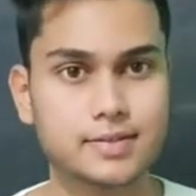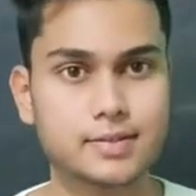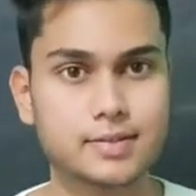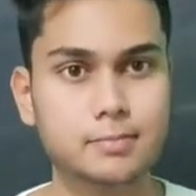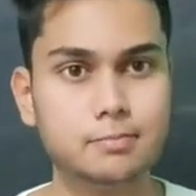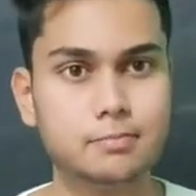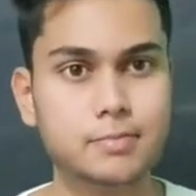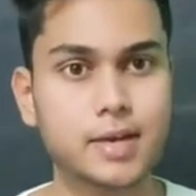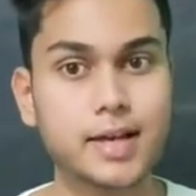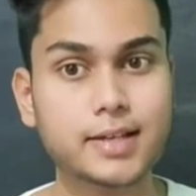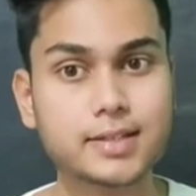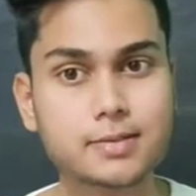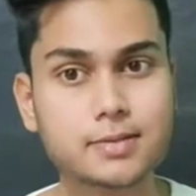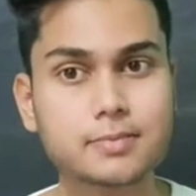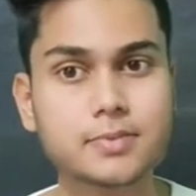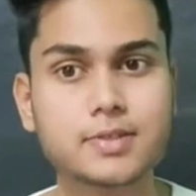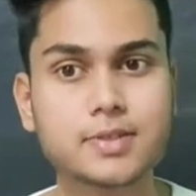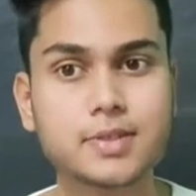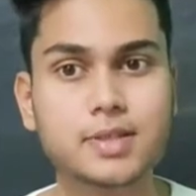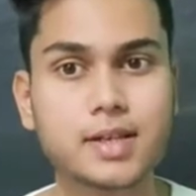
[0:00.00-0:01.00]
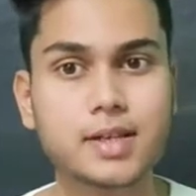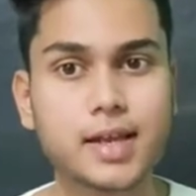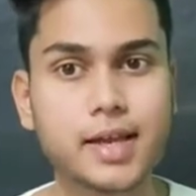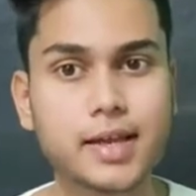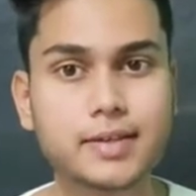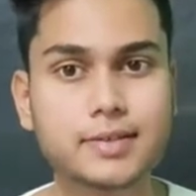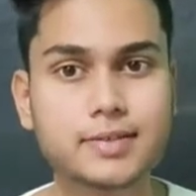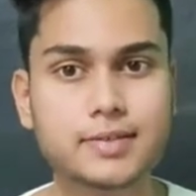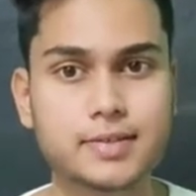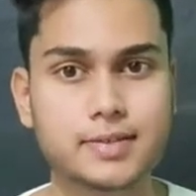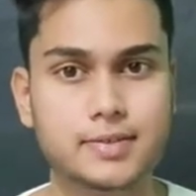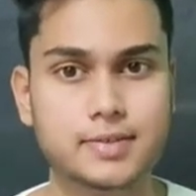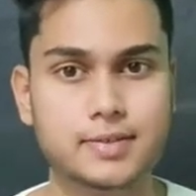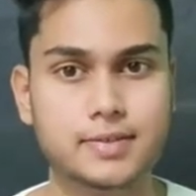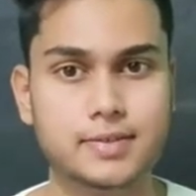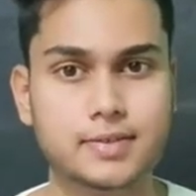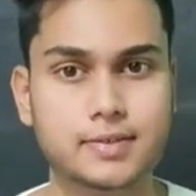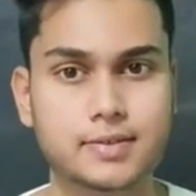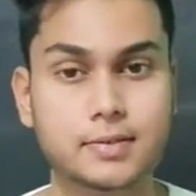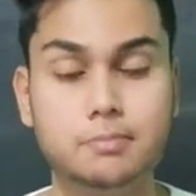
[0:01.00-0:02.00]
some atoms still
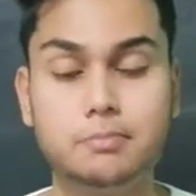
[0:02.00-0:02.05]
exist,